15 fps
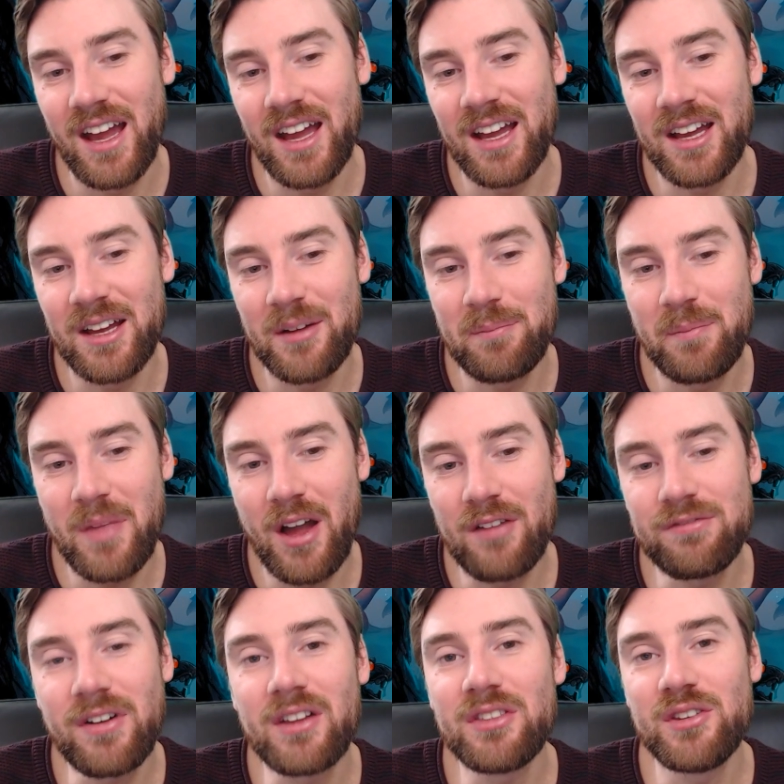A
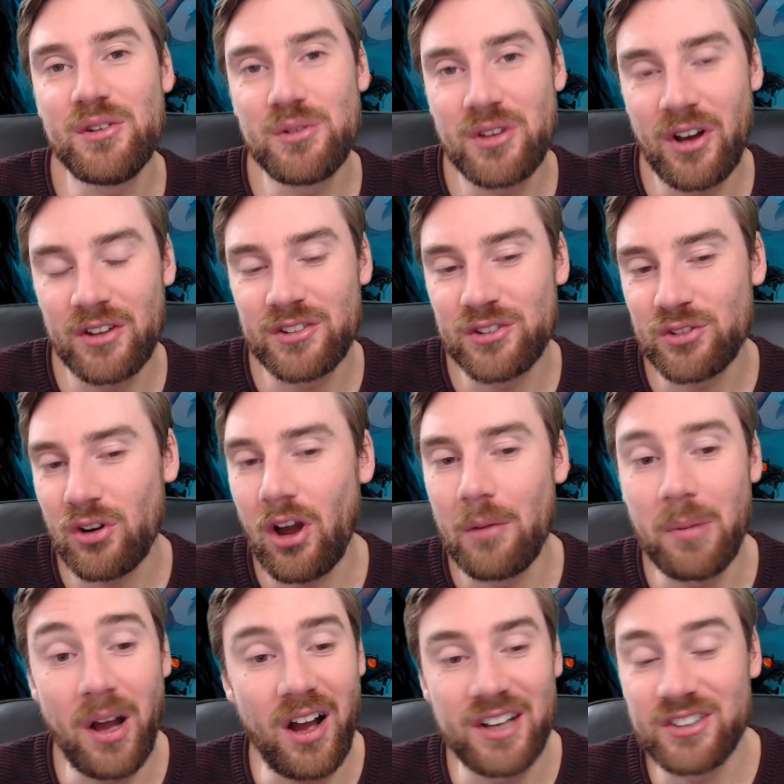fun new card to try,
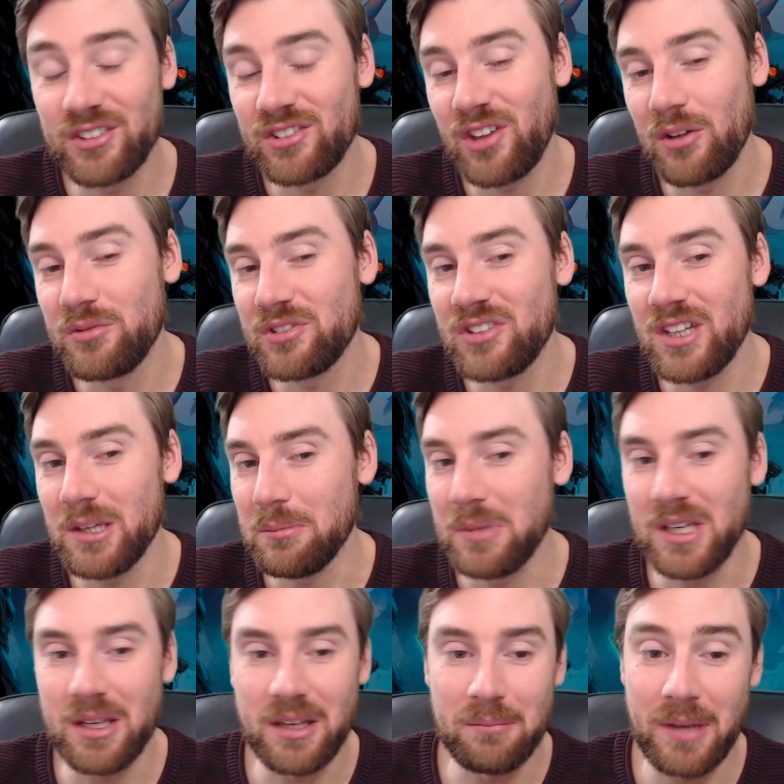but I just don't see it
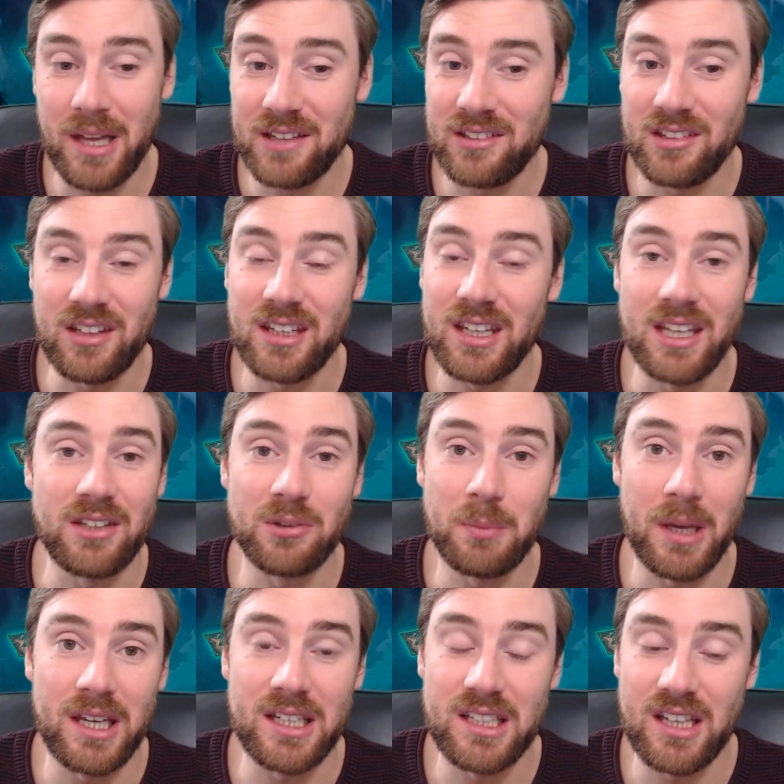being better than
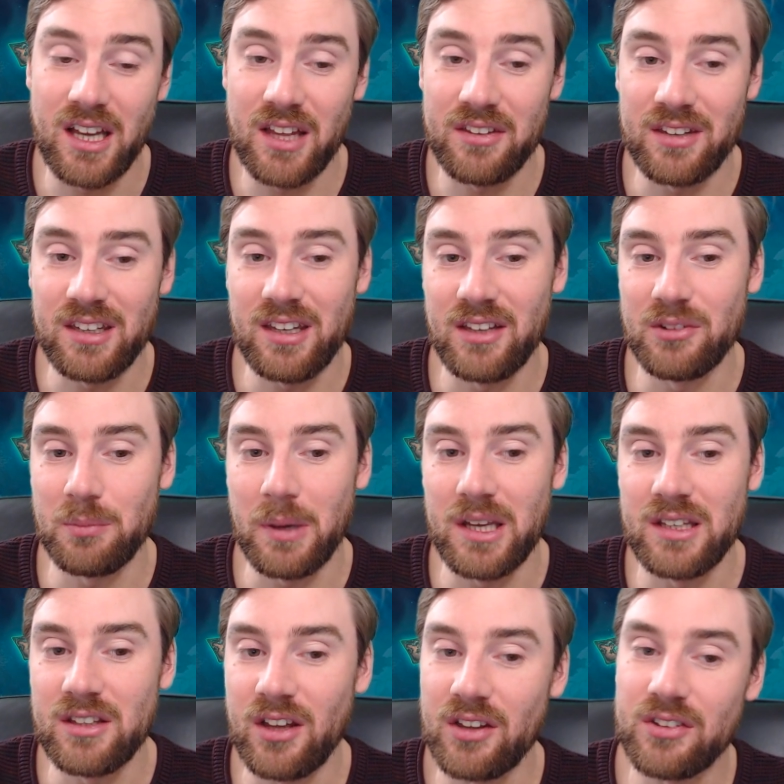Kingsbane. I think Kingsbane
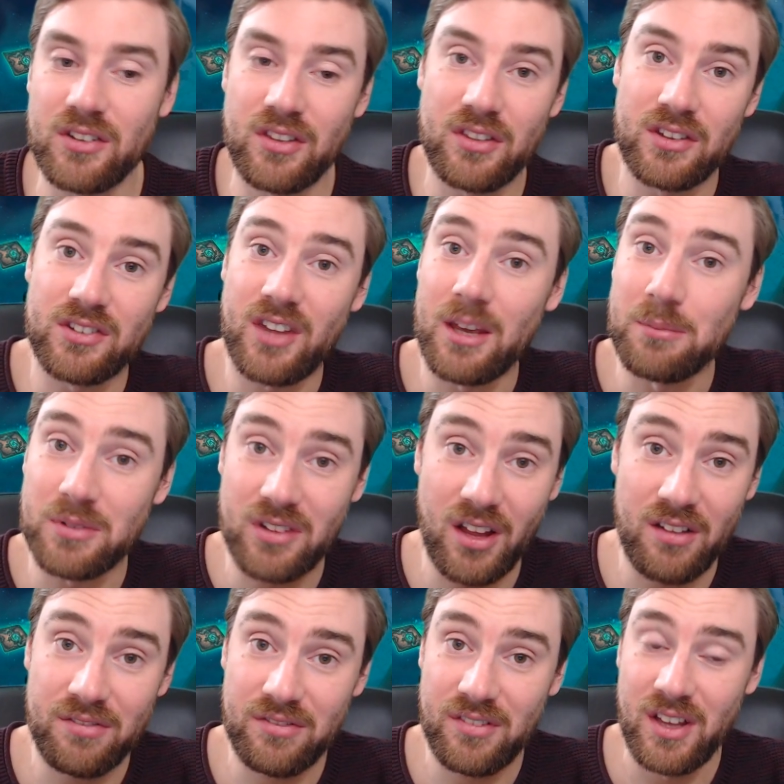does the same
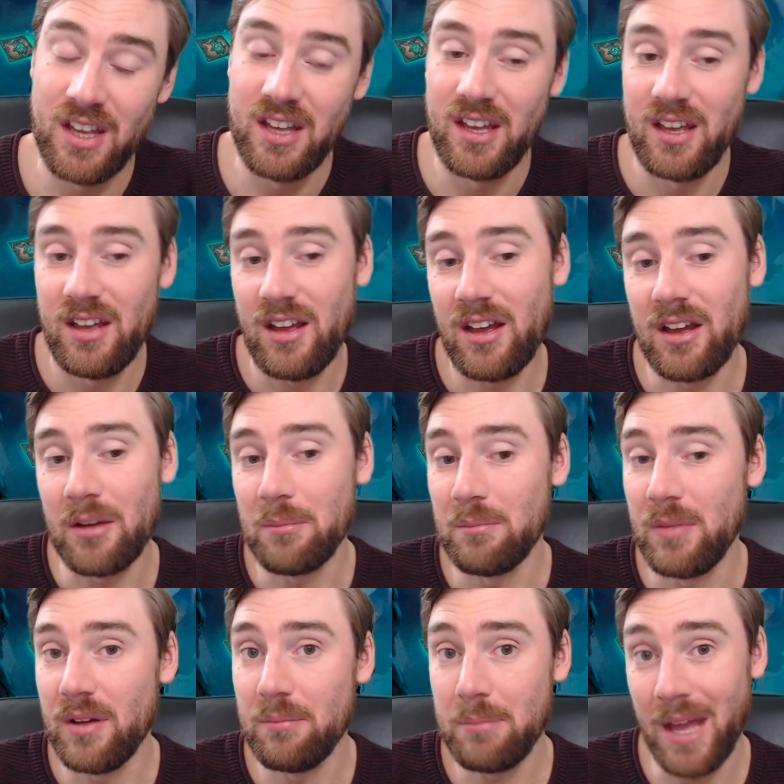stuff
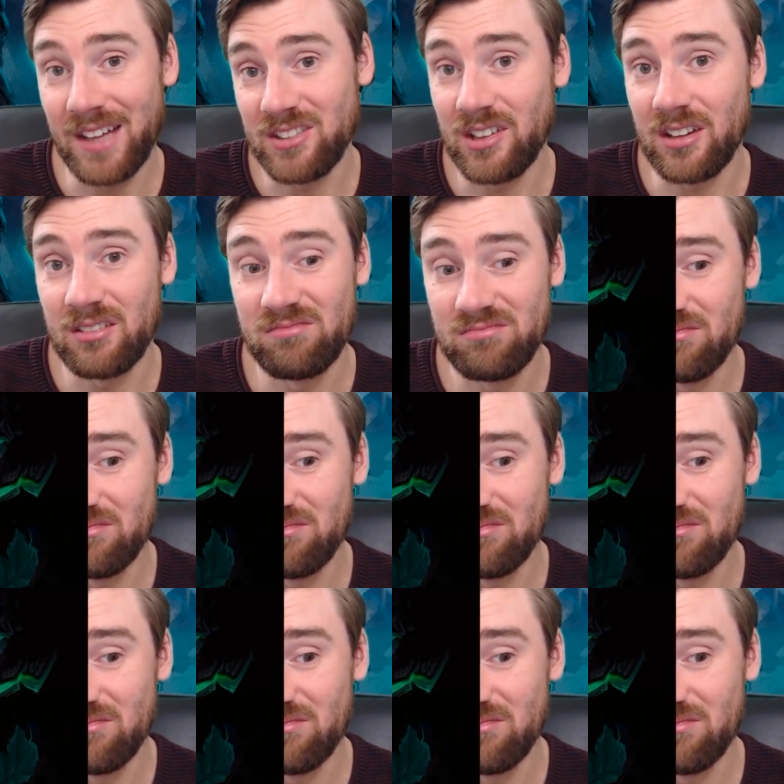better.